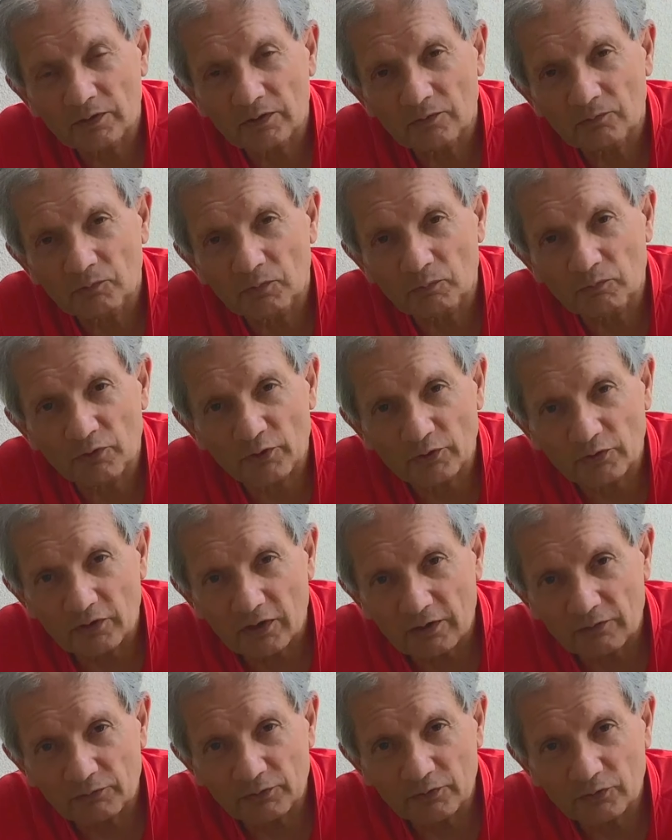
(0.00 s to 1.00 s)
The
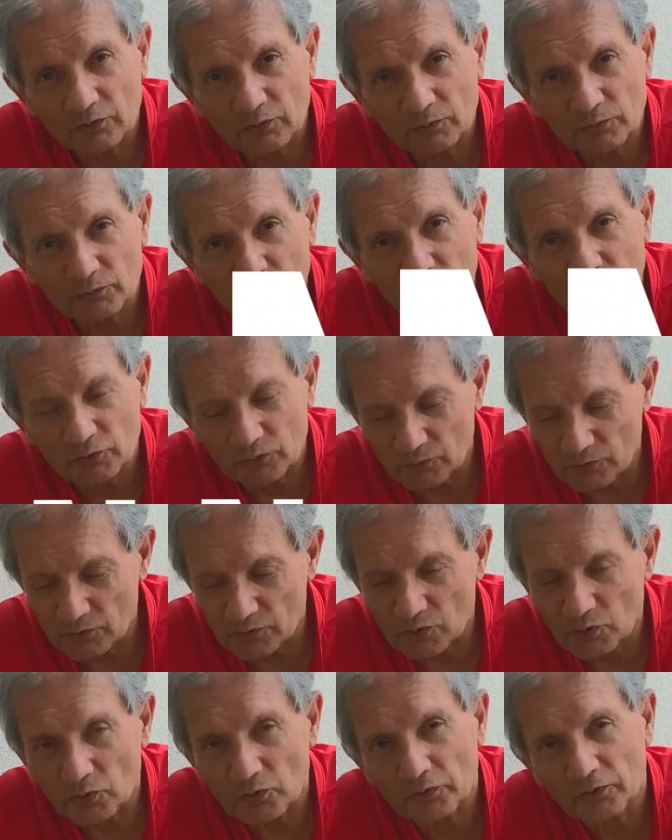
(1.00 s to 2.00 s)
photograph is of true
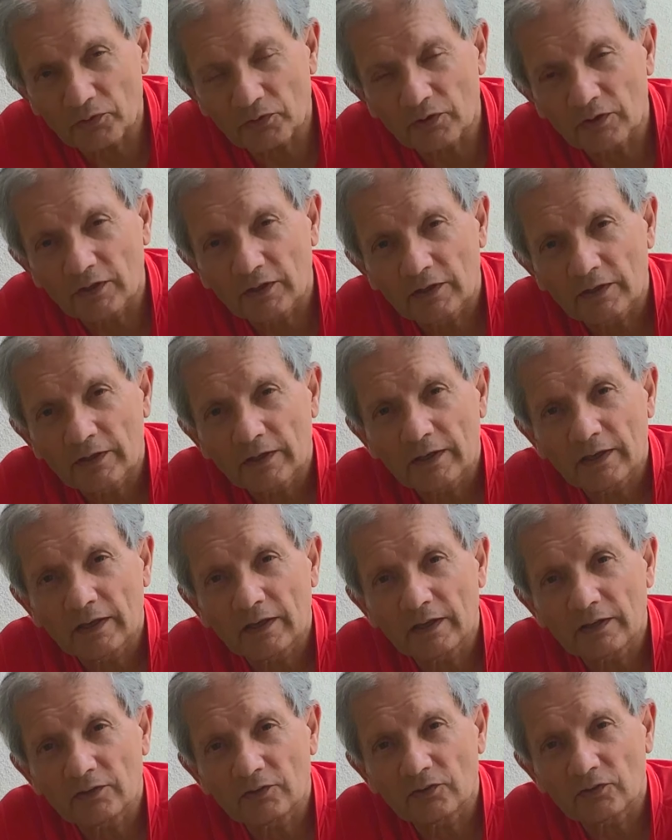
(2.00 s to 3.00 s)
north
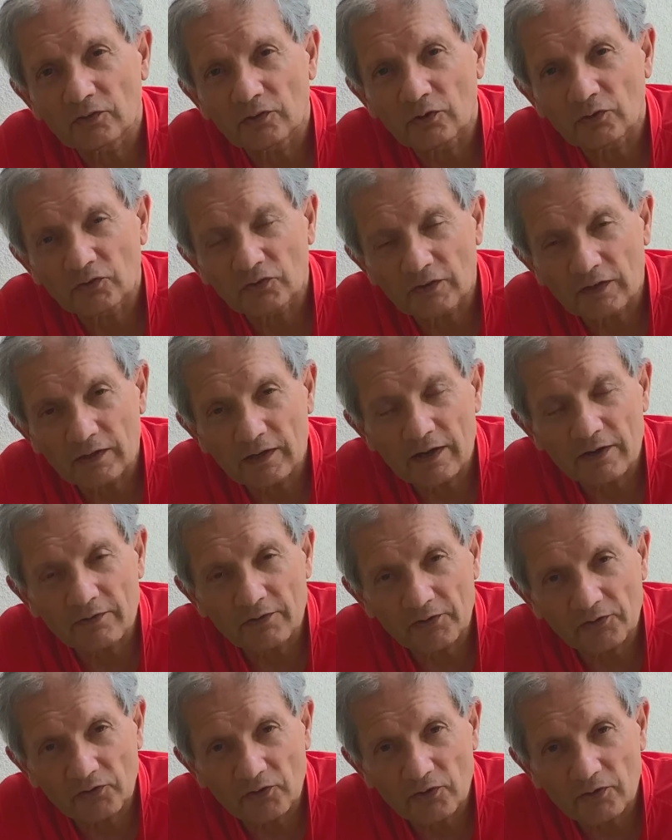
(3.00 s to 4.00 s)
in Scottsdale,
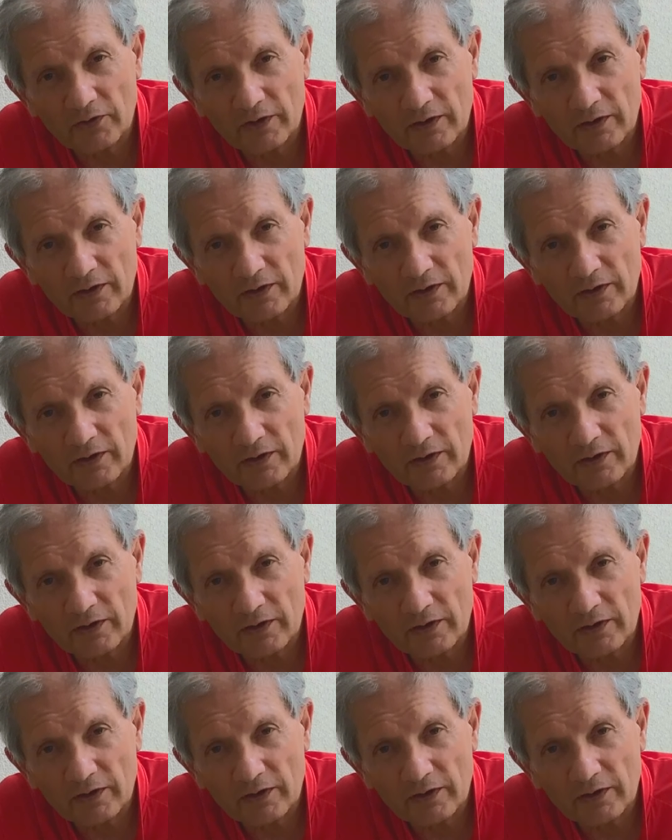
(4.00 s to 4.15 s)
Arizona.